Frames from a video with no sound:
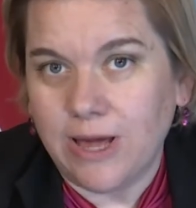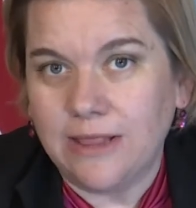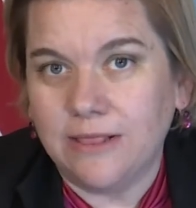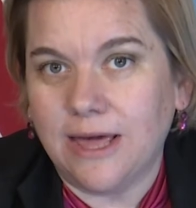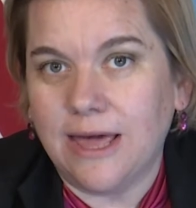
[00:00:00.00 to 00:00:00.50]

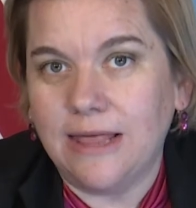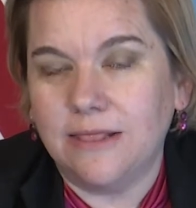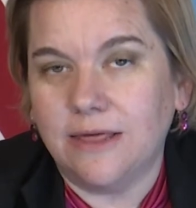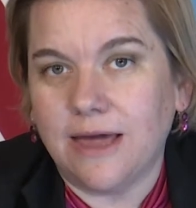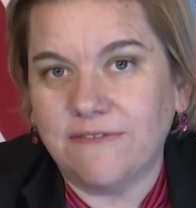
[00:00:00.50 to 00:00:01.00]
And
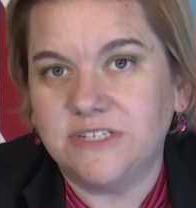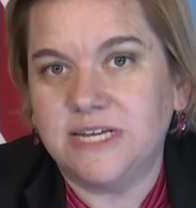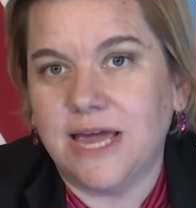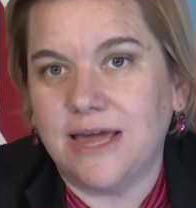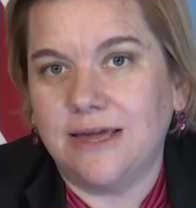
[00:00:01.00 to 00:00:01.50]
the
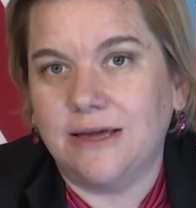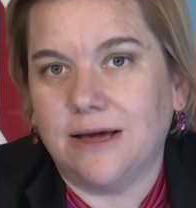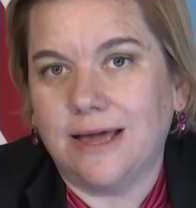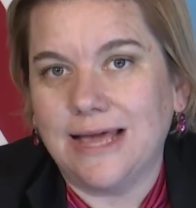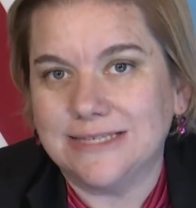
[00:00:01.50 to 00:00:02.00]
FDA
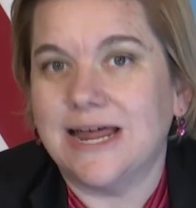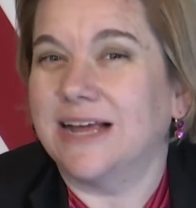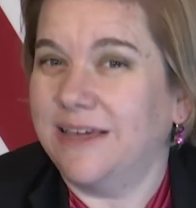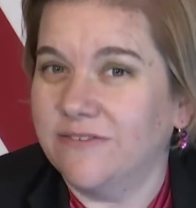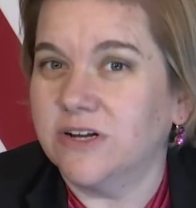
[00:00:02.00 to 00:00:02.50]
has
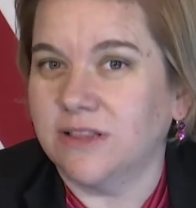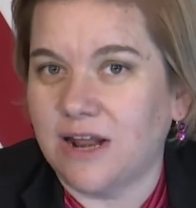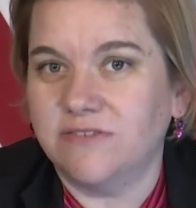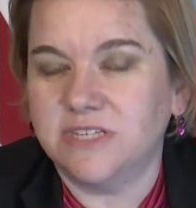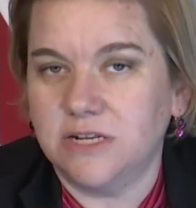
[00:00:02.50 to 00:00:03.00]
not given a
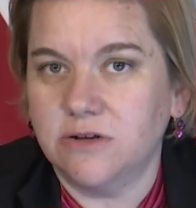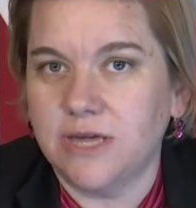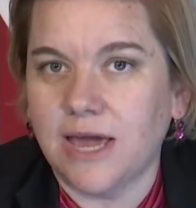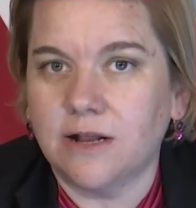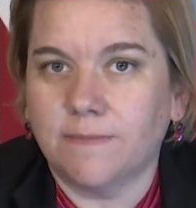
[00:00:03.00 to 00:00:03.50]
lot of signal
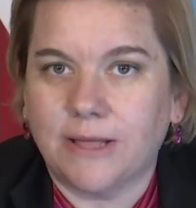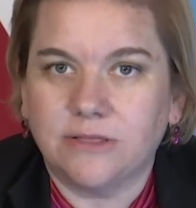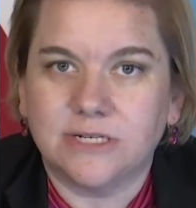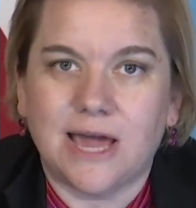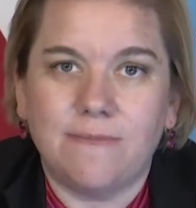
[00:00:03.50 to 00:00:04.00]
yet about the
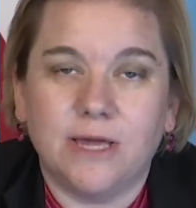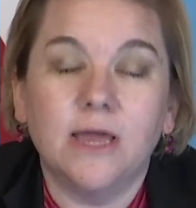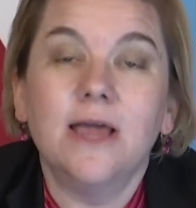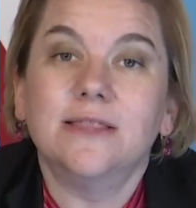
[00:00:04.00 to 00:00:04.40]
timing.